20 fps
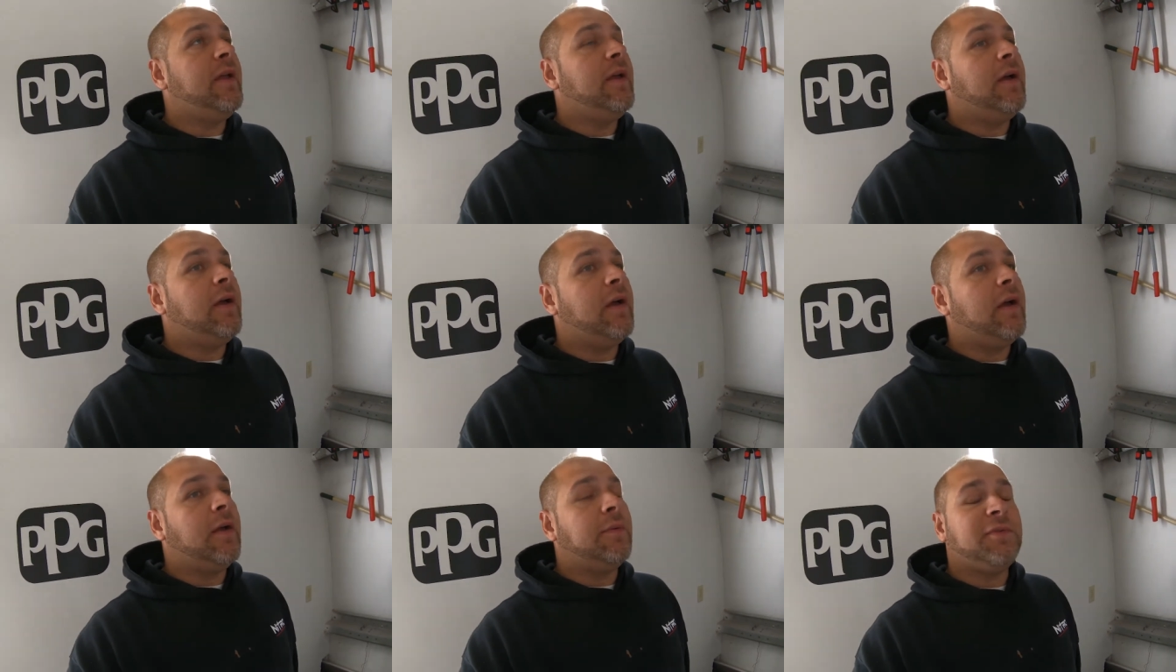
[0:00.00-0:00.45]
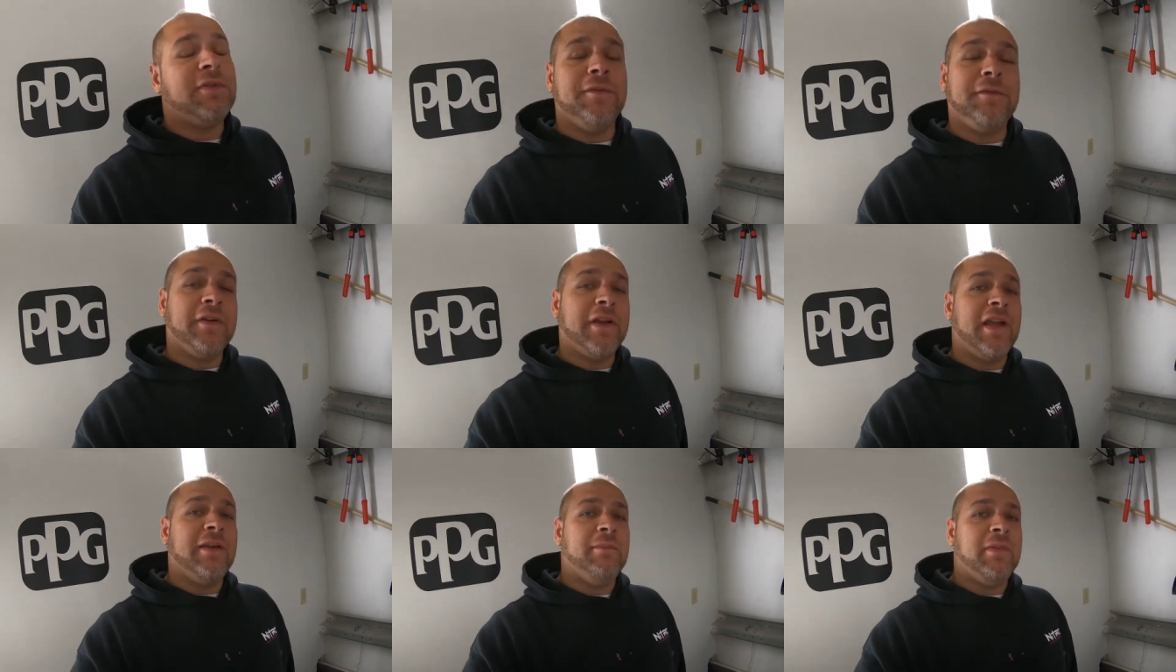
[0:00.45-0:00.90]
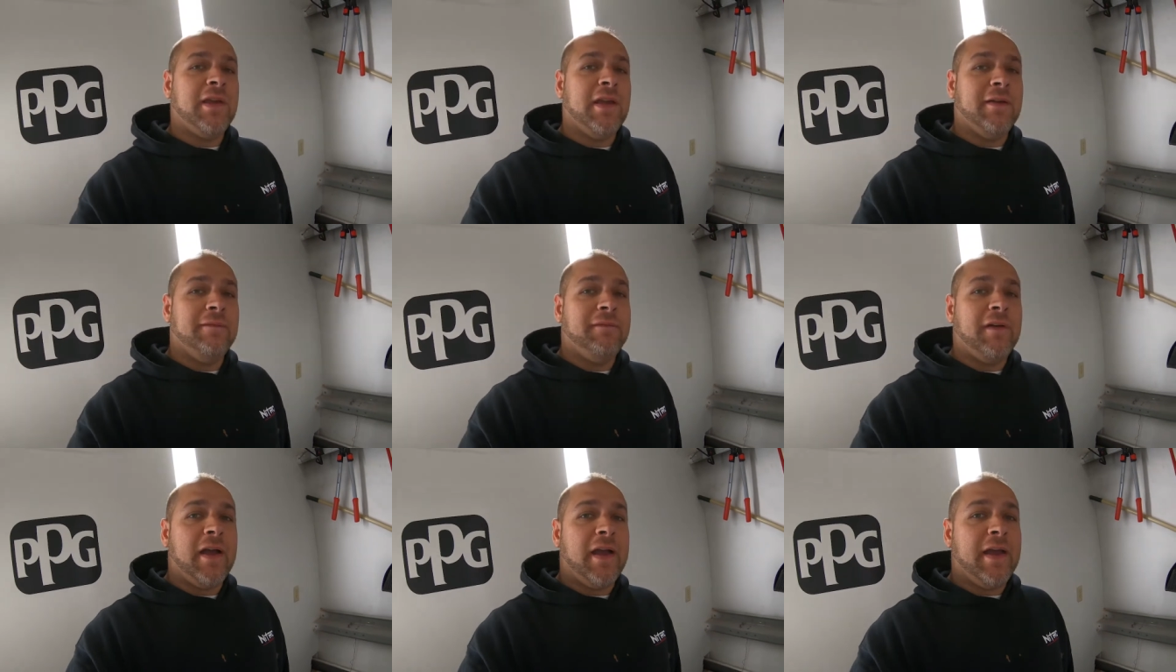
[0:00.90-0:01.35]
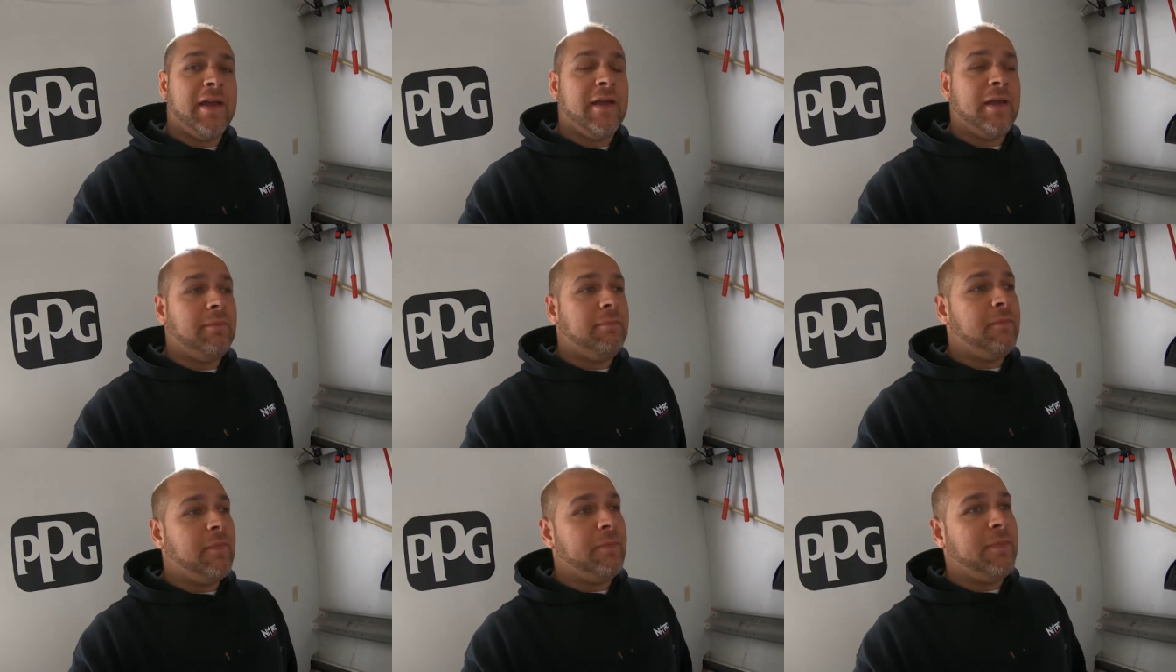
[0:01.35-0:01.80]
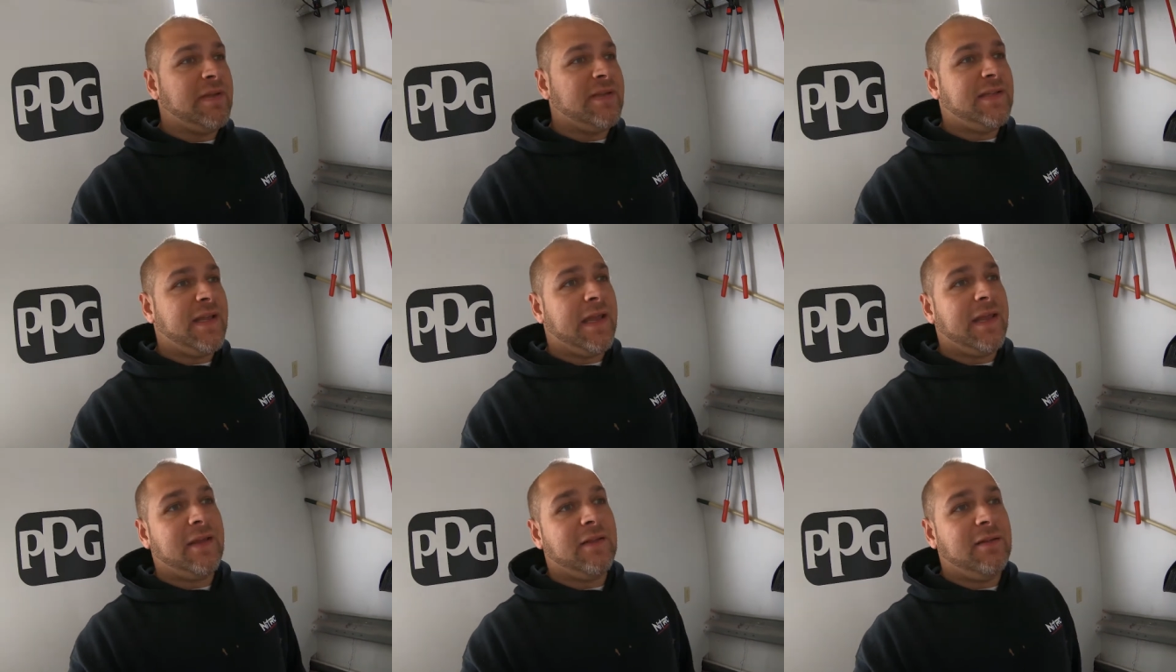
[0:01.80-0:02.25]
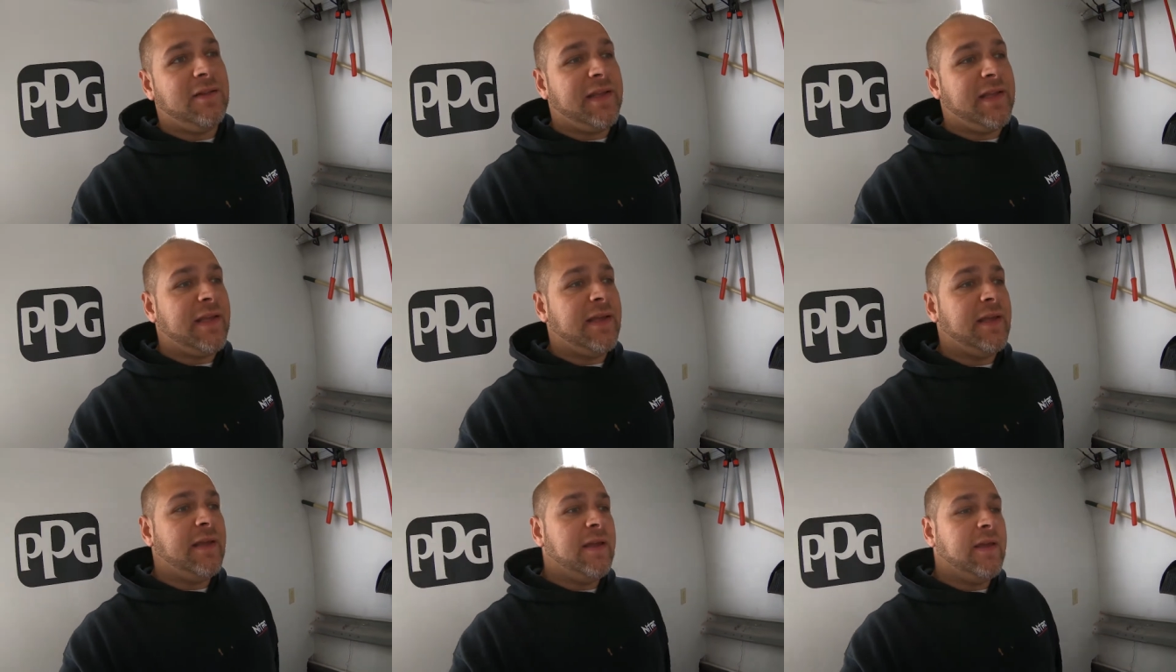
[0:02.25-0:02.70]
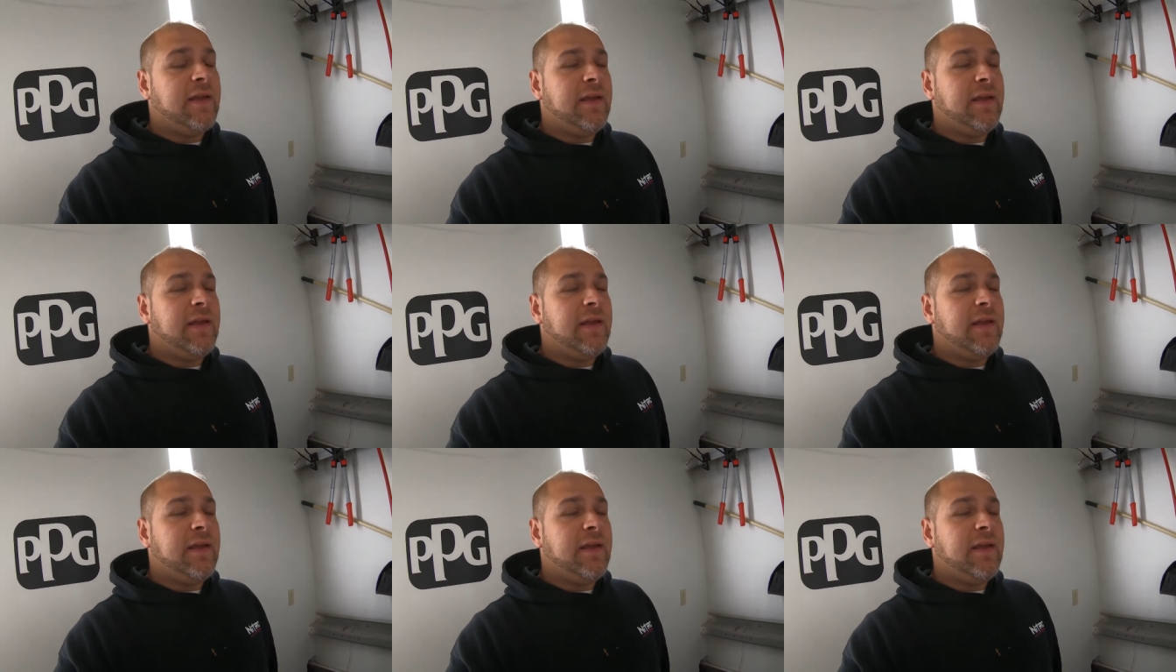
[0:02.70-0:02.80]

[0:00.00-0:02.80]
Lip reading: so forgive me if I mistakenly